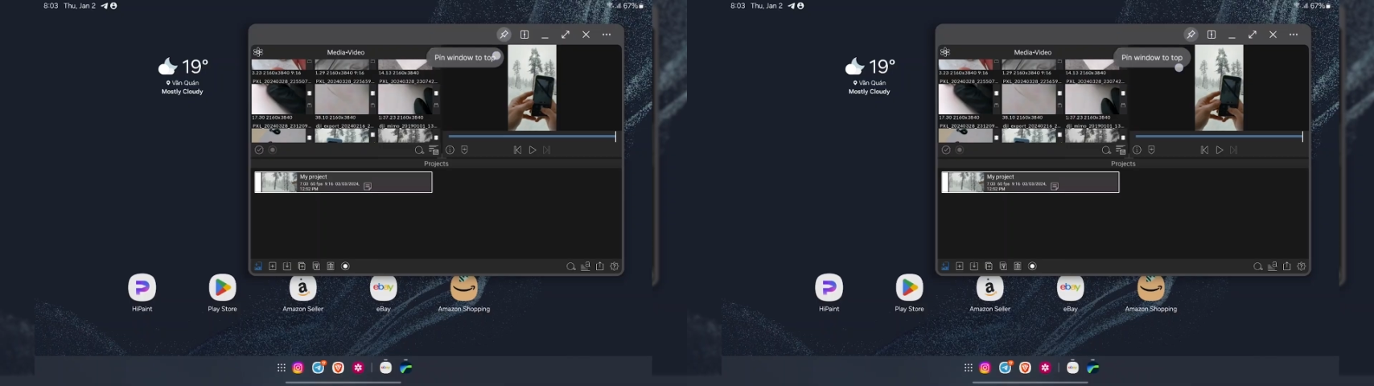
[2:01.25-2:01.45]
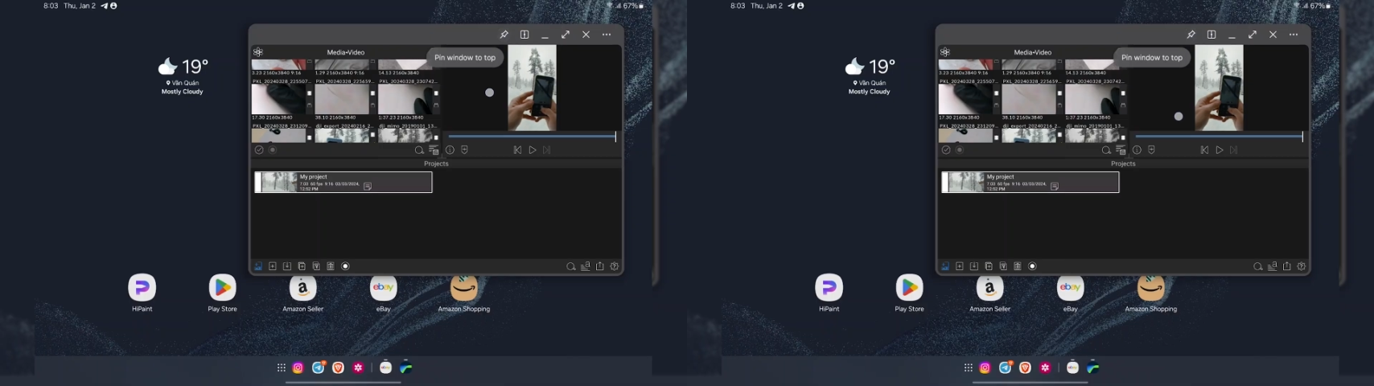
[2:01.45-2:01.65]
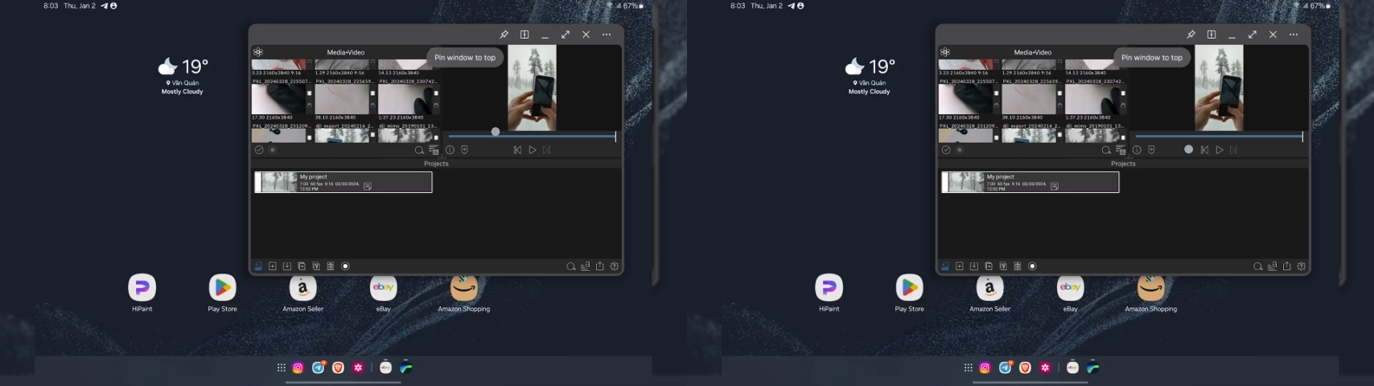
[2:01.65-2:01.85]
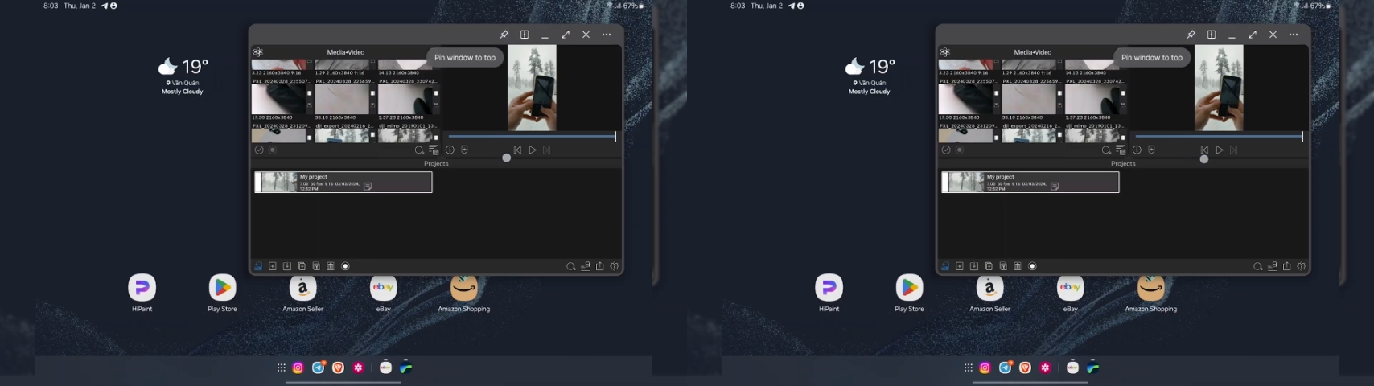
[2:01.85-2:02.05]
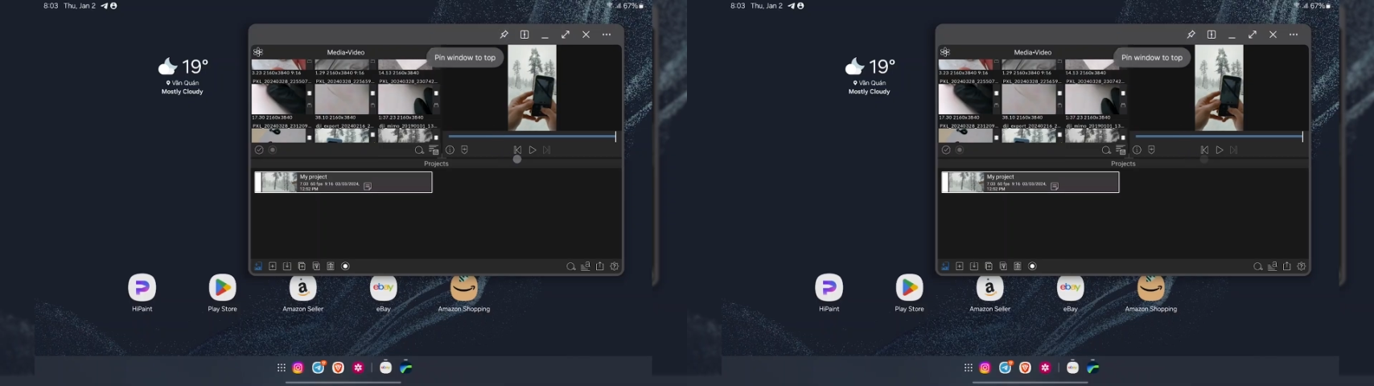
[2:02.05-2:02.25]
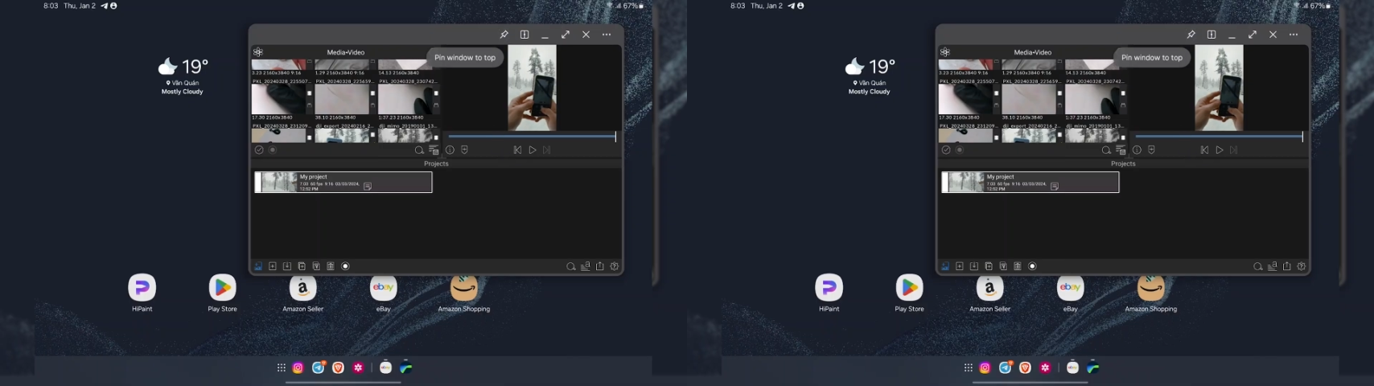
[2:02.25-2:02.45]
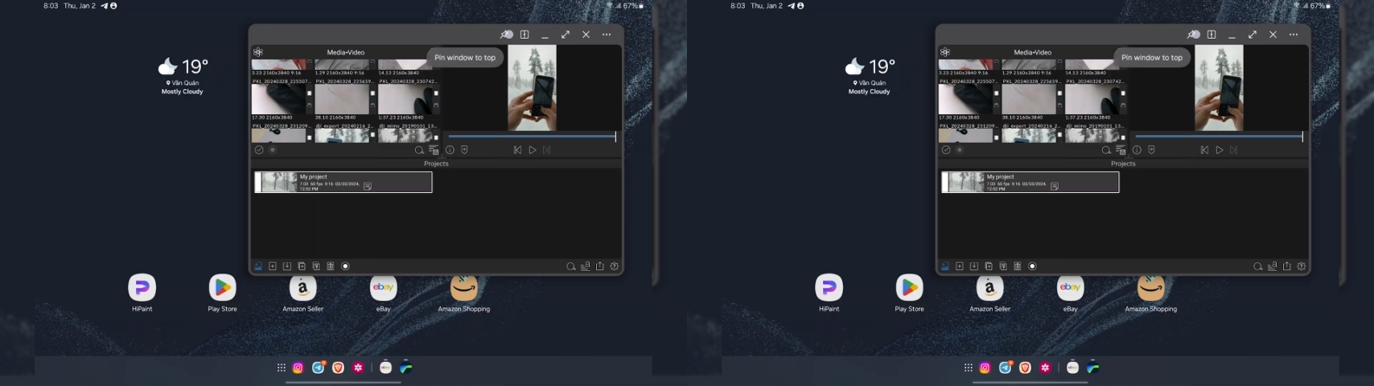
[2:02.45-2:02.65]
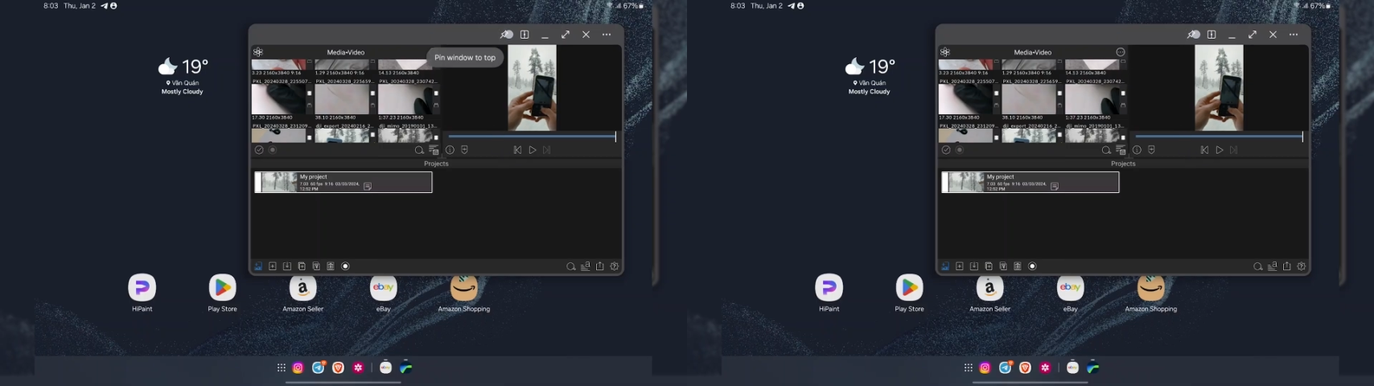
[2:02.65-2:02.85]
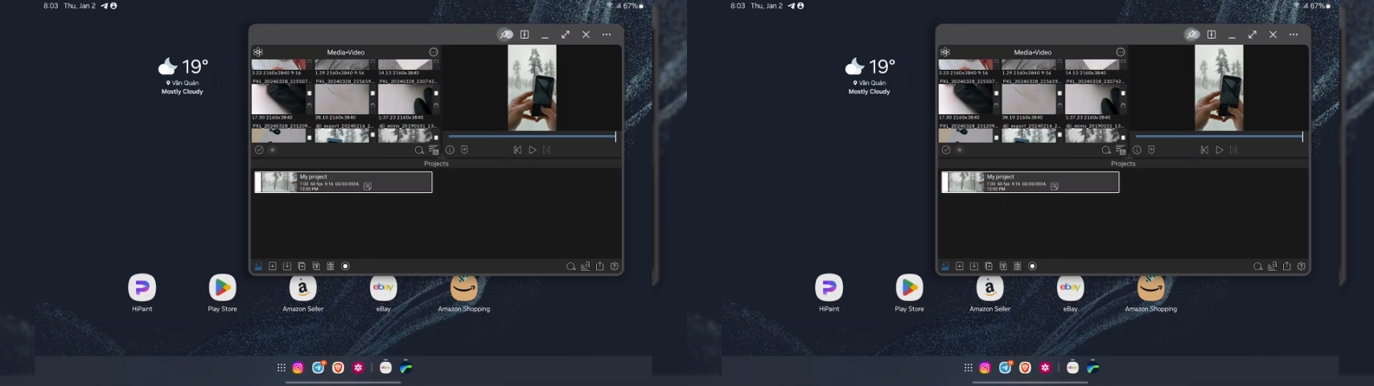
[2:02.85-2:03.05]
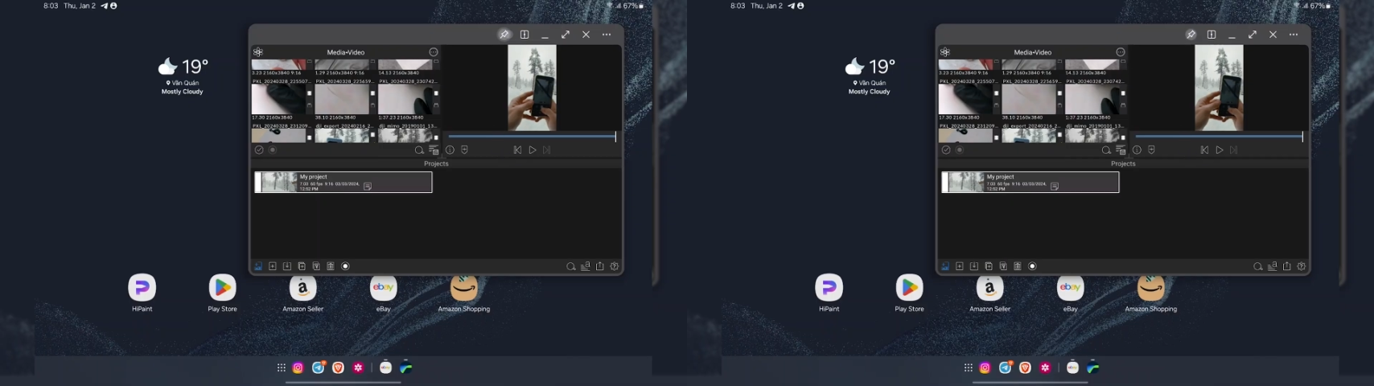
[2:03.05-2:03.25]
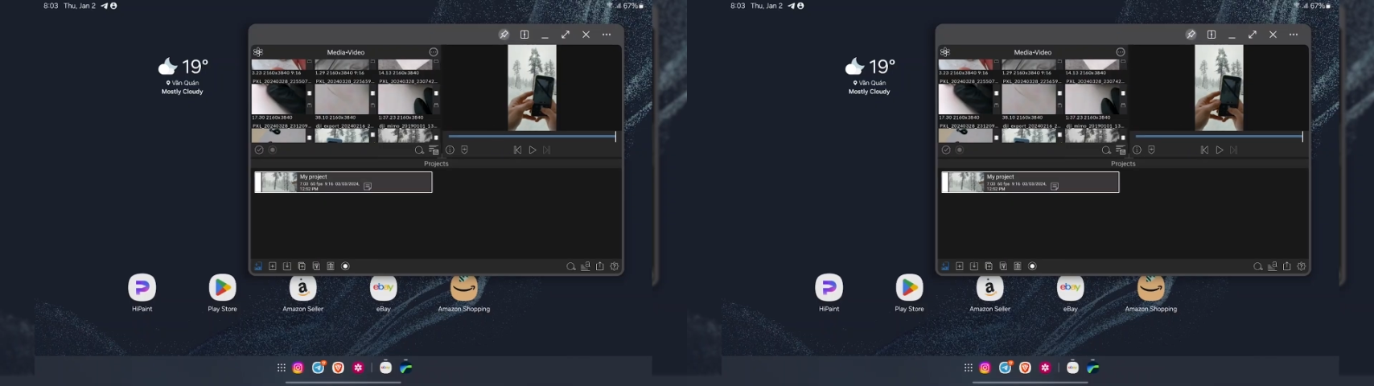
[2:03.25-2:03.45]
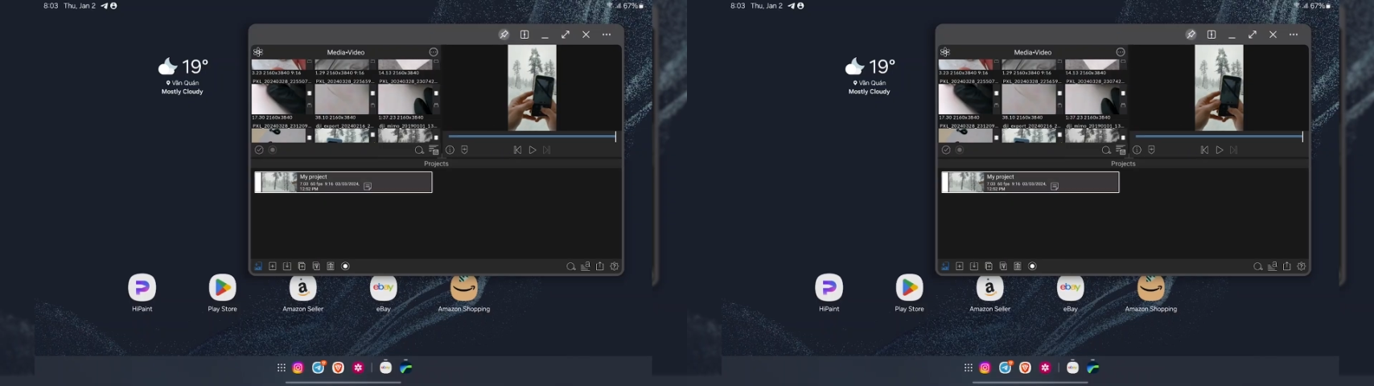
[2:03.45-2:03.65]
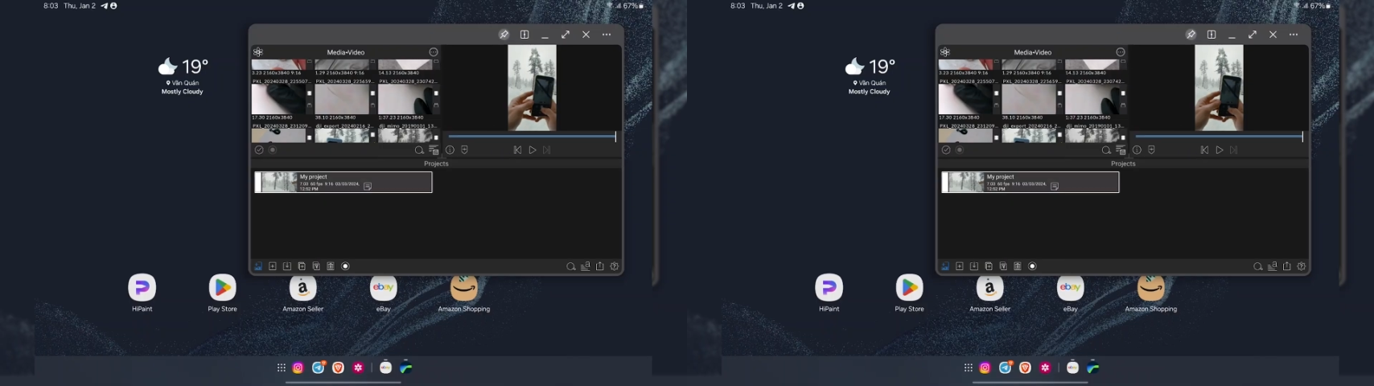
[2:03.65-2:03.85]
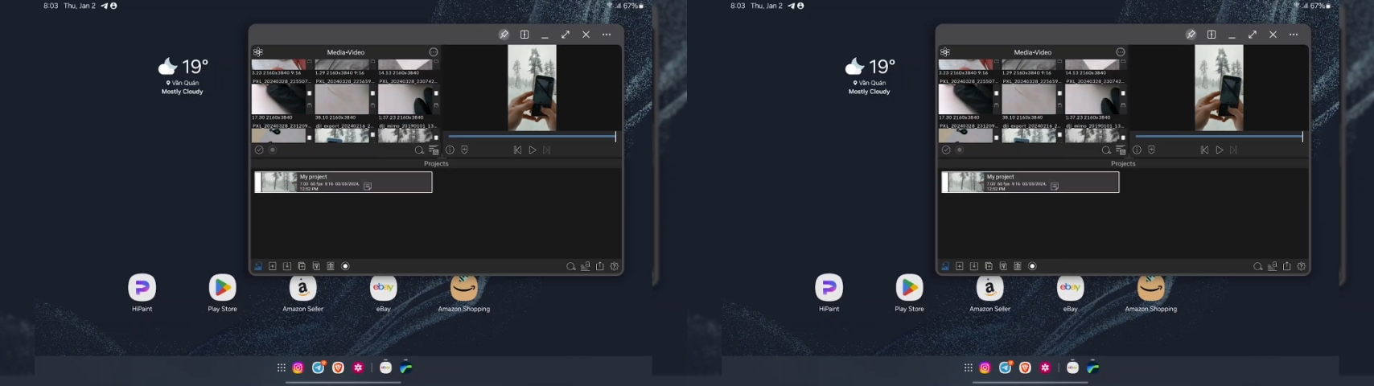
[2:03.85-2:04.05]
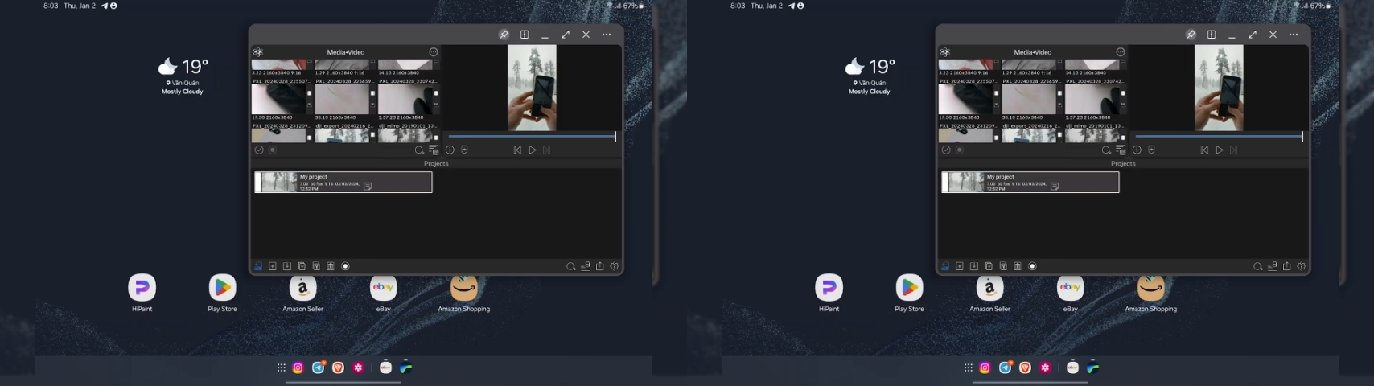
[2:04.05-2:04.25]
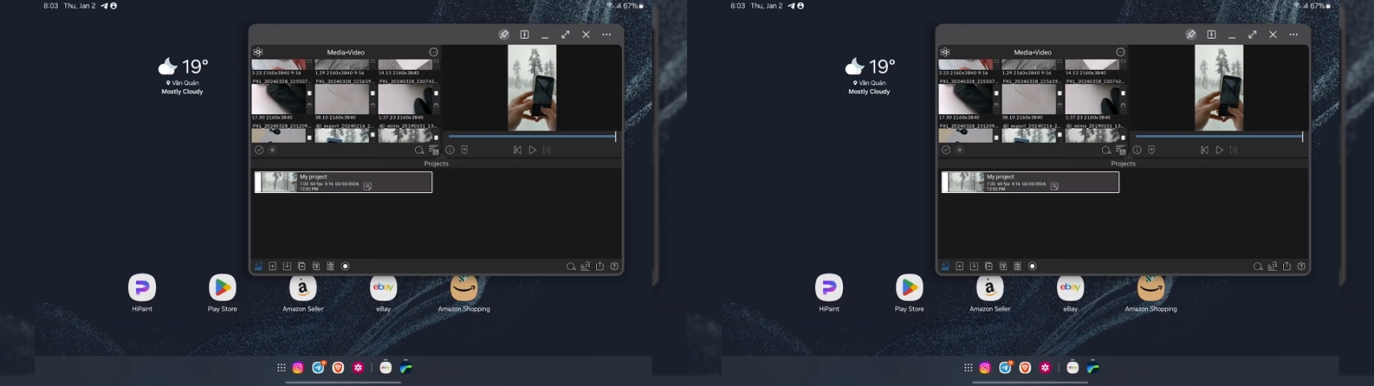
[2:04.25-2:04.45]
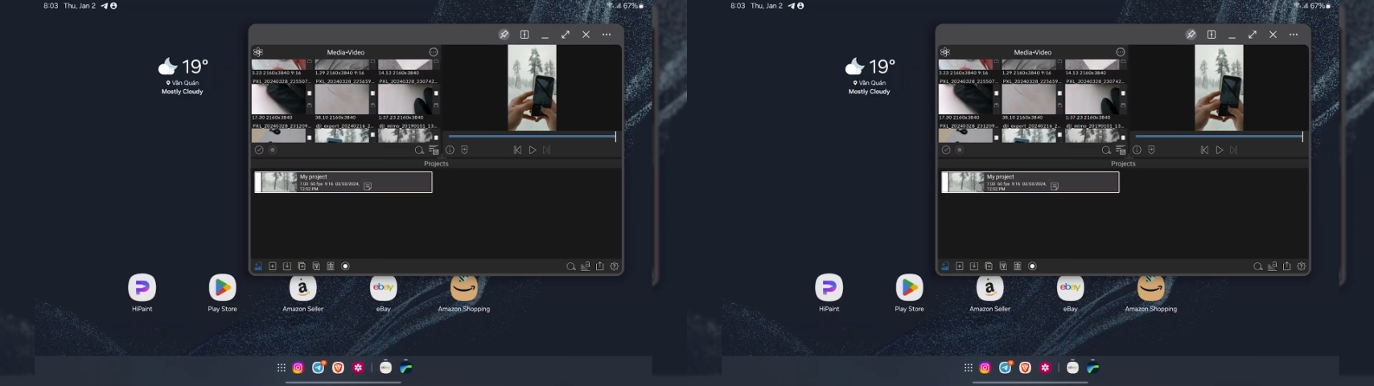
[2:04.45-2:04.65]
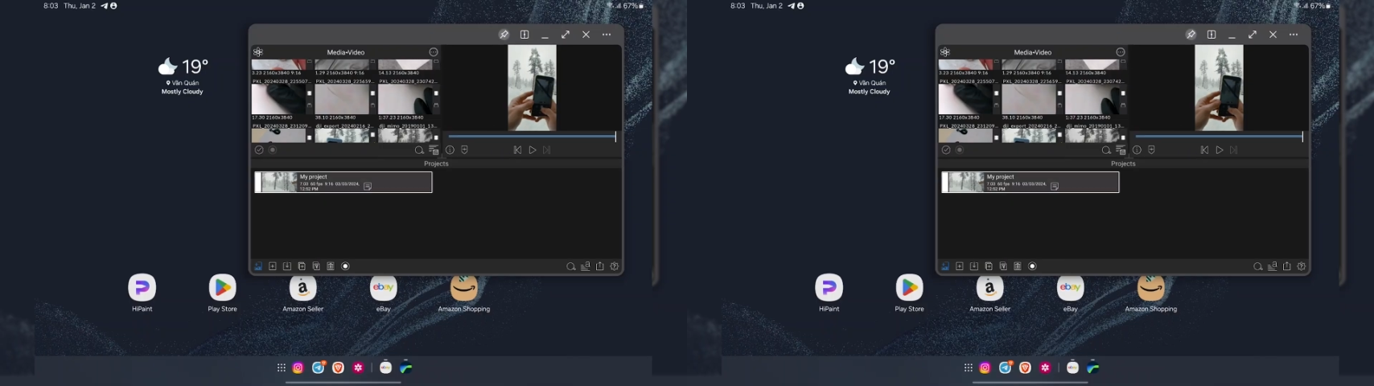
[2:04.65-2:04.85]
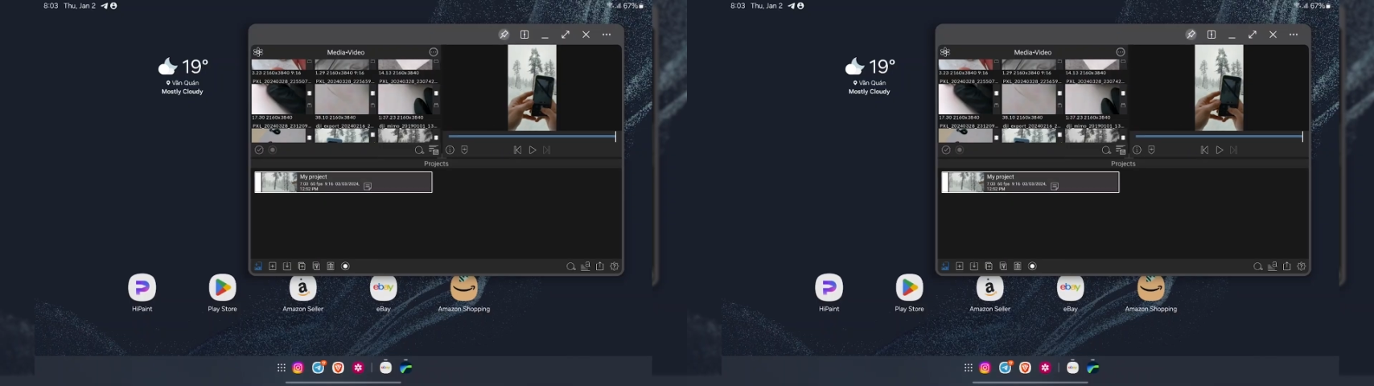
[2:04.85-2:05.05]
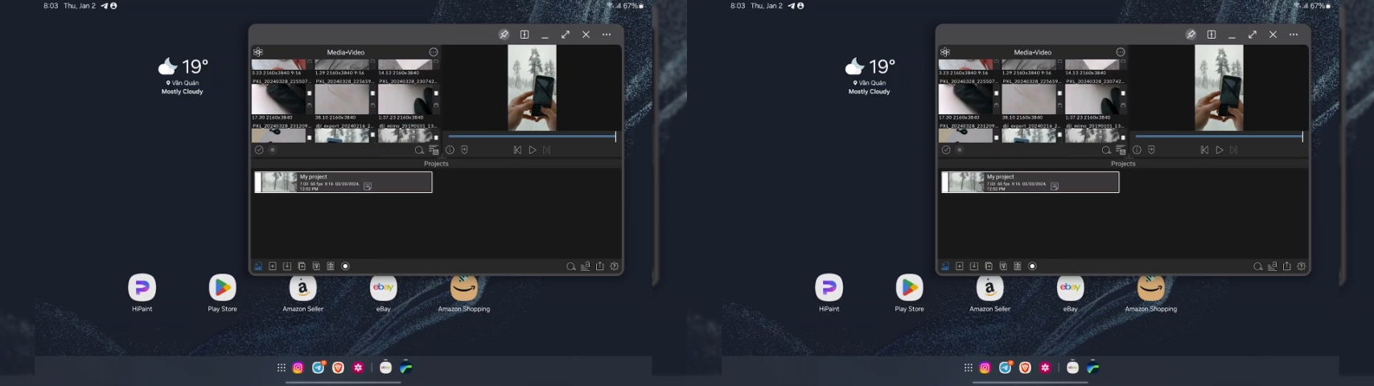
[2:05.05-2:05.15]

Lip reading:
[unreadable: no face in view]